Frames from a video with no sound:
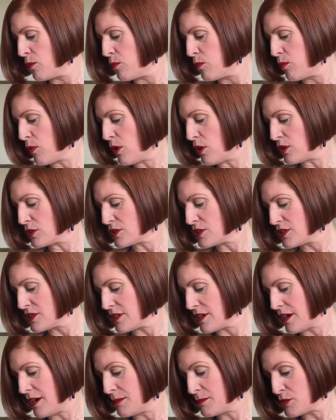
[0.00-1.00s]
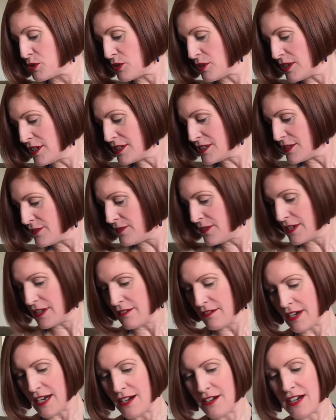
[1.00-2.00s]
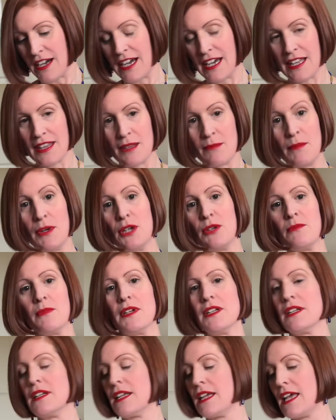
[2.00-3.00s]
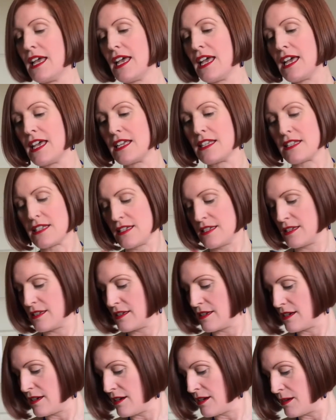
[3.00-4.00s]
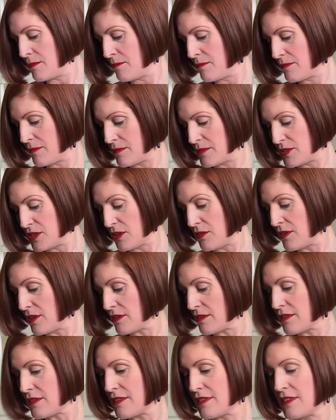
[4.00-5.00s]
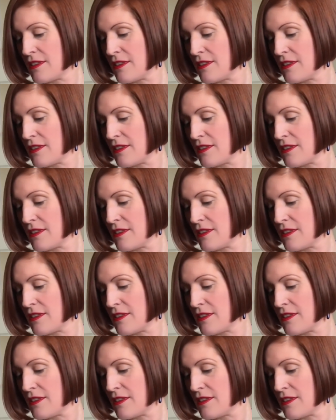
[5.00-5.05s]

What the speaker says: What I'm trying to figure out at the moment is sorry,